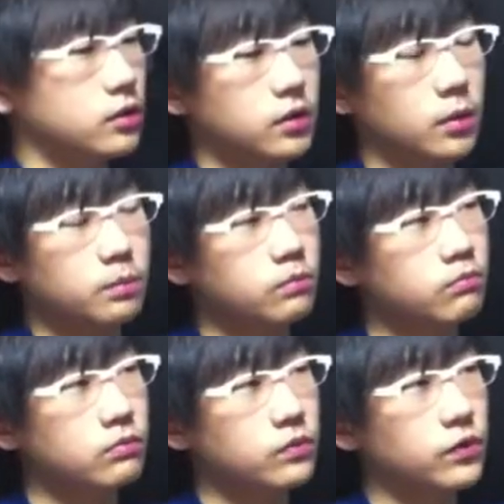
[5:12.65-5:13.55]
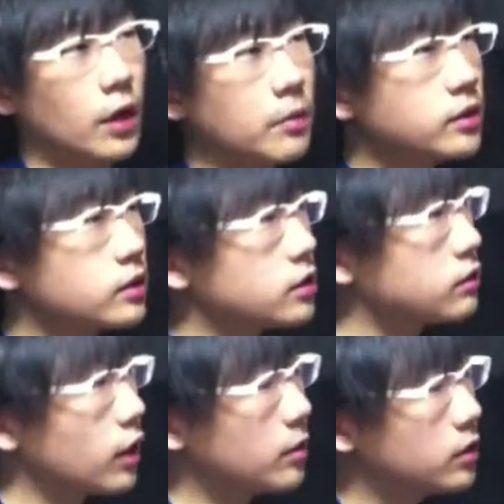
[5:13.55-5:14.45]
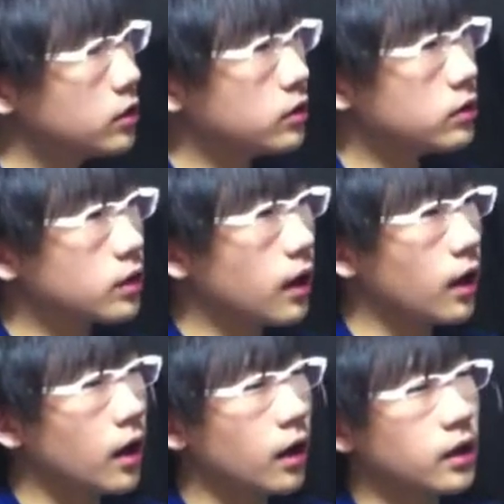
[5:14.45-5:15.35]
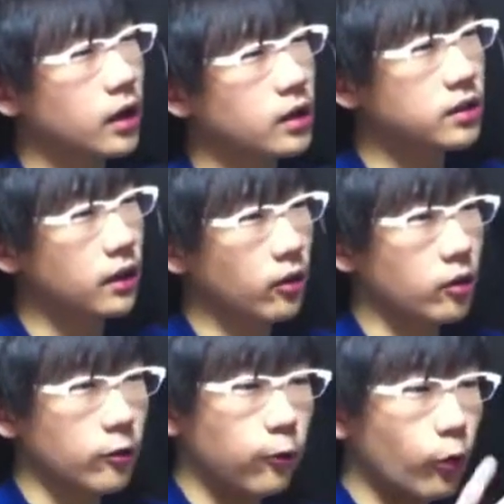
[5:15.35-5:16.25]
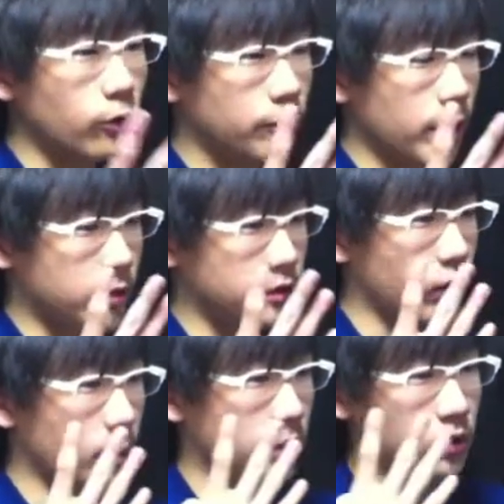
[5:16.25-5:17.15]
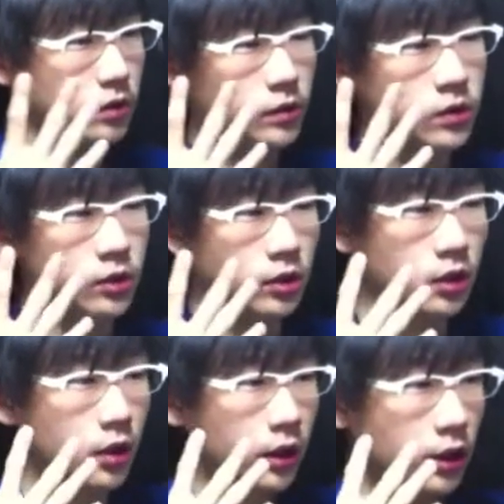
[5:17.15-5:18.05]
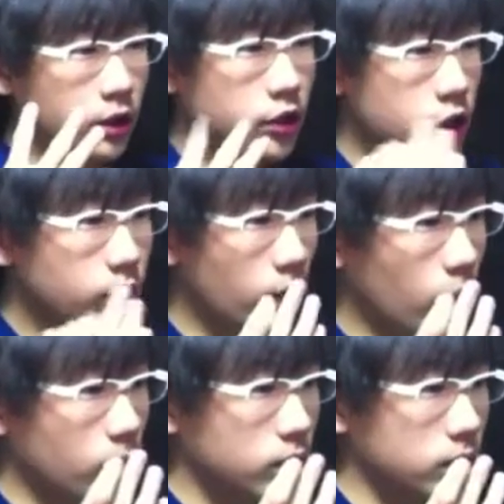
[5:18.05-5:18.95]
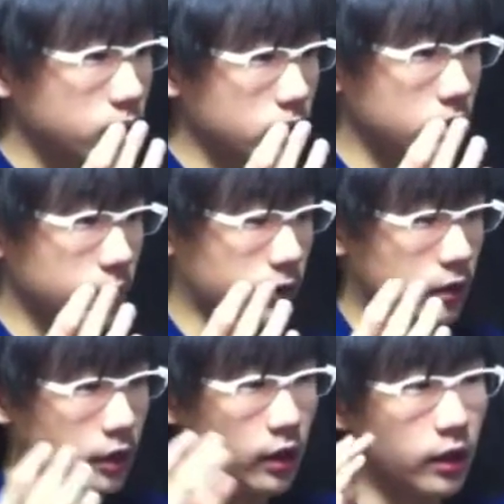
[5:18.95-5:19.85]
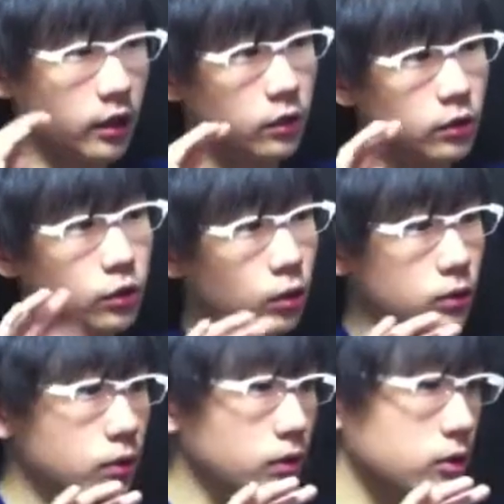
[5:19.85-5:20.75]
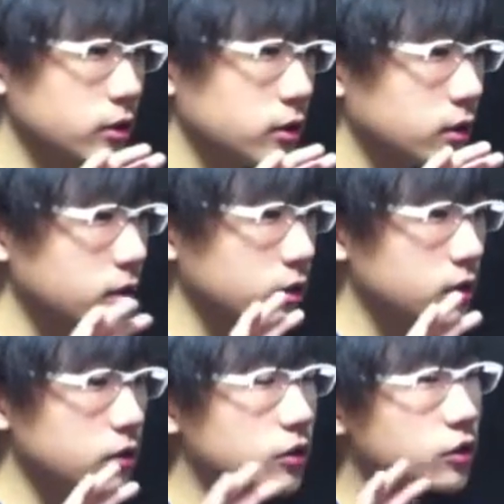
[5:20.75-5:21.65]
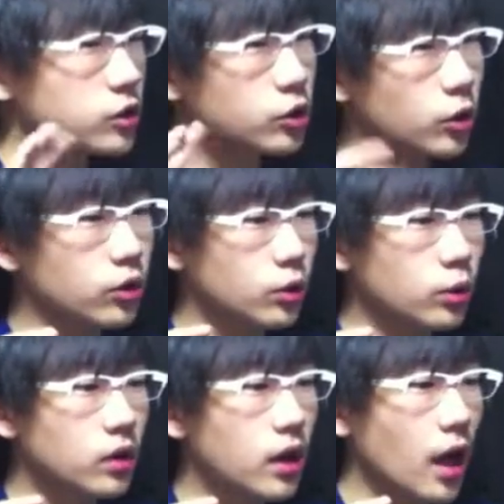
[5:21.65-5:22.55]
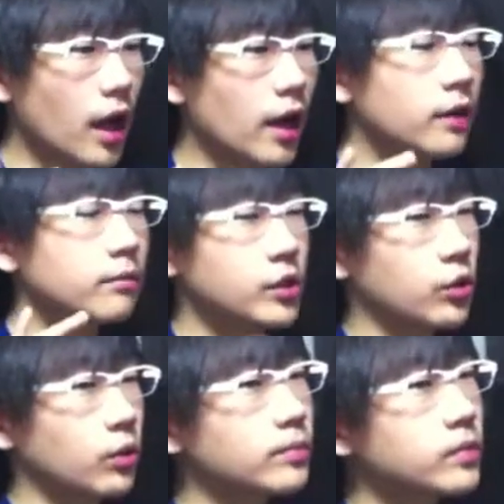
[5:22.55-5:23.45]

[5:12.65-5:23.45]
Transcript: Some famous ramen noodles? I gotta say there are 4 famous ramen noodles, which are Shiro, firstly, and tonkotsu, shoyu, and miso.